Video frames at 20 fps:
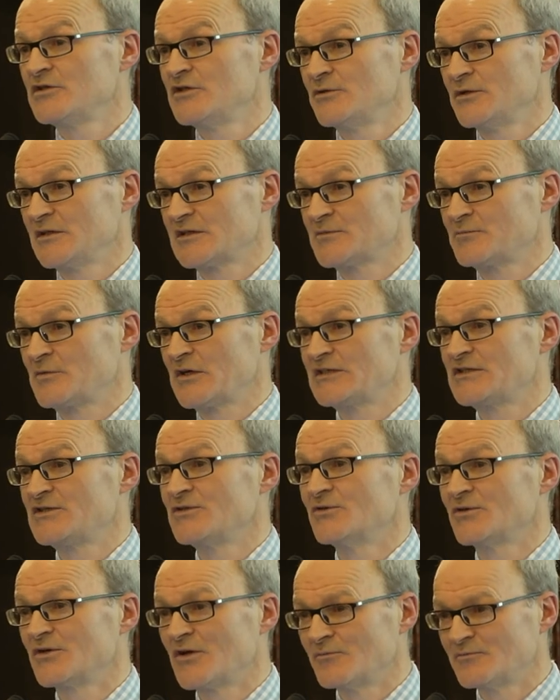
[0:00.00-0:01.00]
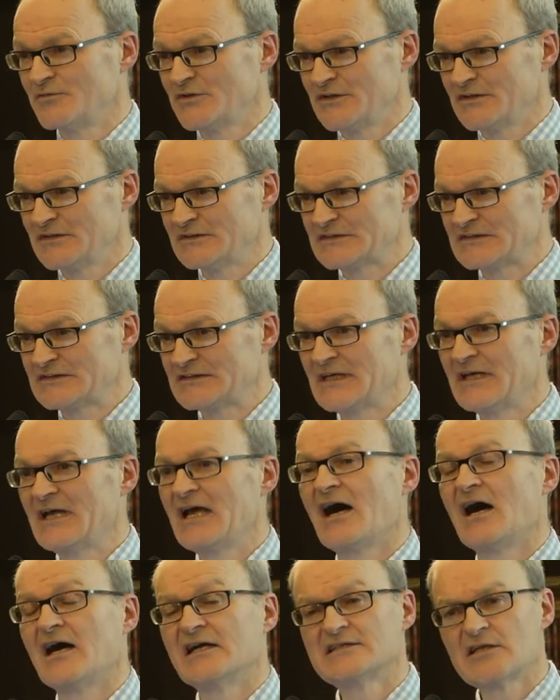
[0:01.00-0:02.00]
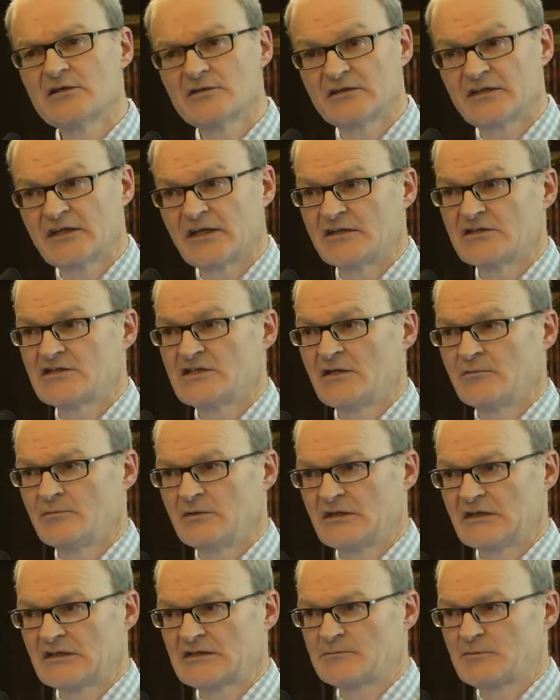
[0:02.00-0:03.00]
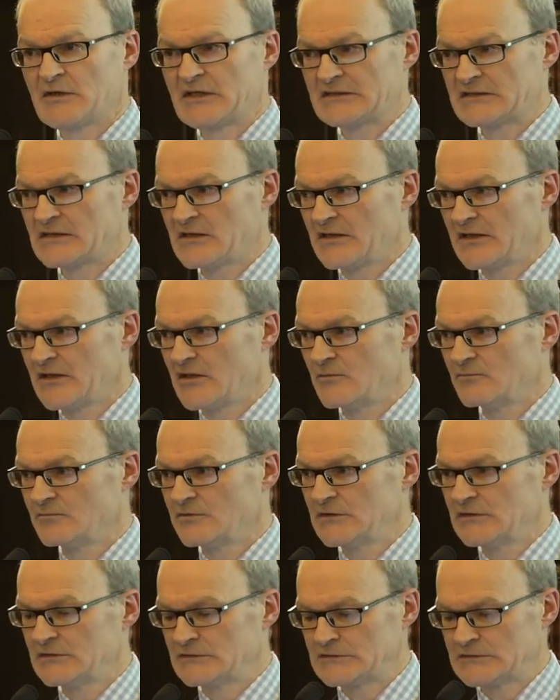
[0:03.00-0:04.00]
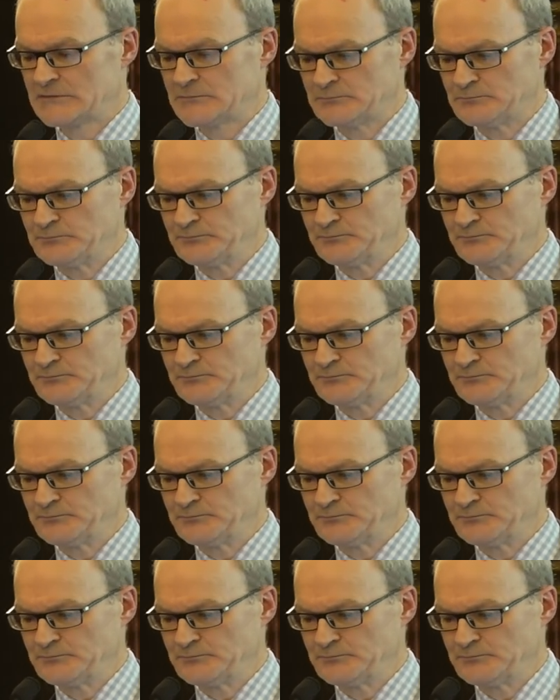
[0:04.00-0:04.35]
would you express your confidence? I don't think she would express high confidence.